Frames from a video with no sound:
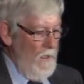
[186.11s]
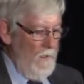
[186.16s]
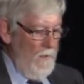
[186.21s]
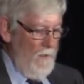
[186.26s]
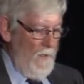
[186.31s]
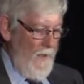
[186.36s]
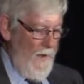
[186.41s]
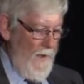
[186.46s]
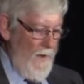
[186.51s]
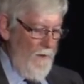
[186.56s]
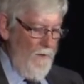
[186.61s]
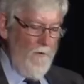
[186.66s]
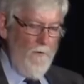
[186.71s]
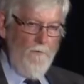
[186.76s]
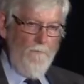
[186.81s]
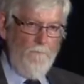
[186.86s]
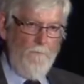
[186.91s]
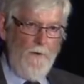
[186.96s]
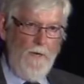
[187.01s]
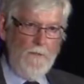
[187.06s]
layer
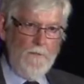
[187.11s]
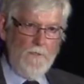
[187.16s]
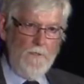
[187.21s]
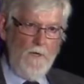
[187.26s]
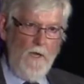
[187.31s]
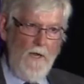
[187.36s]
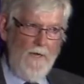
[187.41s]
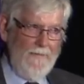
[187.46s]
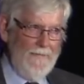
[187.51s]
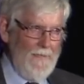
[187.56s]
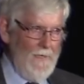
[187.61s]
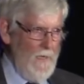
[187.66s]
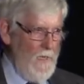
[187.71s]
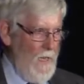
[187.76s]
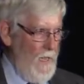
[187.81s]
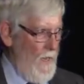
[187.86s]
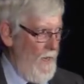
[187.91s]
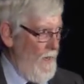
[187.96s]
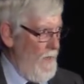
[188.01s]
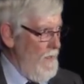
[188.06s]
of bentonite
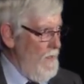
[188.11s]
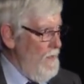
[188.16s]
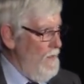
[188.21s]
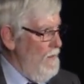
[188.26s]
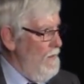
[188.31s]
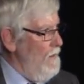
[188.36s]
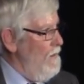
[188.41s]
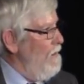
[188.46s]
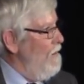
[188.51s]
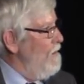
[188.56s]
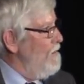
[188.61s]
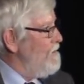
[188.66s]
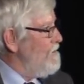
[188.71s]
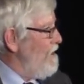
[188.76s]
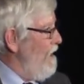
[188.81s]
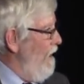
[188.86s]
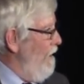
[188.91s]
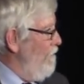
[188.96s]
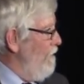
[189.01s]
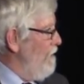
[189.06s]
clay
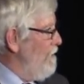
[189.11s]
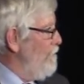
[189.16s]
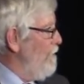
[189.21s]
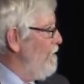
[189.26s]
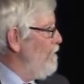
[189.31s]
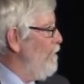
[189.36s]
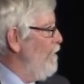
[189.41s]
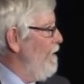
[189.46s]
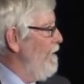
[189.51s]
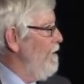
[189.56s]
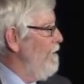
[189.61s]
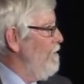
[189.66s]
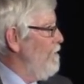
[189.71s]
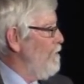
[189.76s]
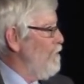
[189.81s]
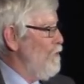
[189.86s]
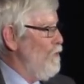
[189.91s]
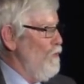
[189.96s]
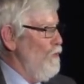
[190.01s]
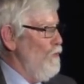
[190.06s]
sandwiched
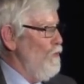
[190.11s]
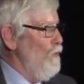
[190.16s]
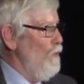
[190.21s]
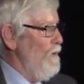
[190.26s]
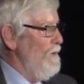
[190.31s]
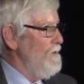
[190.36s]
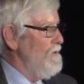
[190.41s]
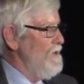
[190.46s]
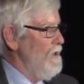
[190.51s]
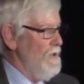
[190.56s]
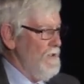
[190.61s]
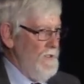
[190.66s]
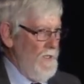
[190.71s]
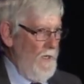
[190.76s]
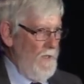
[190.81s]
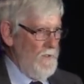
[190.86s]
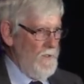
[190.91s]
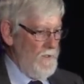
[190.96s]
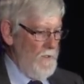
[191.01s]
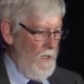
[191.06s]
between 2
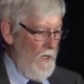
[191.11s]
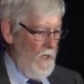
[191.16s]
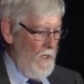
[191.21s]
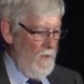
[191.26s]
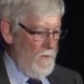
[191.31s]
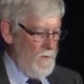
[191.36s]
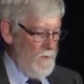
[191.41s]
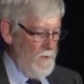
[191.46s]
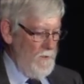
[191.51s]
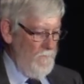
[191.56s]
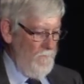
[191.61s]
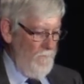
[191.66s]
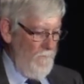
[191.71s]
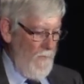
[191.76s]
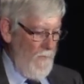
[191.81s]
geotextiles.